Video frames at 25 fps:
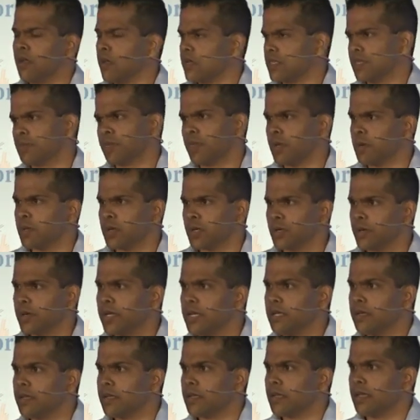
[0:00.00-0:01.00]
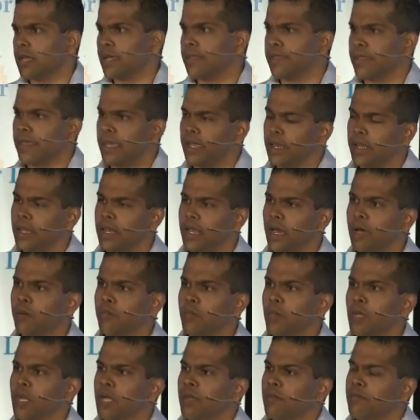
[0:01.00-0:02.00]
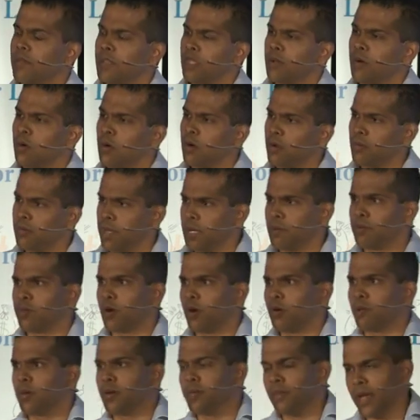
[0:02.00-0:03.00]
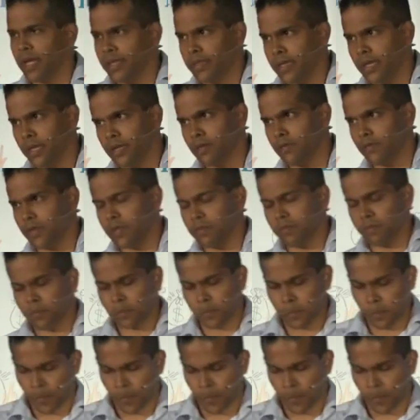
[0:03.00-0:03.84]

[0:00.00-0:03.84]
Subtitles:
Lots of people do it, and they end up with a whole big problem at the end of it.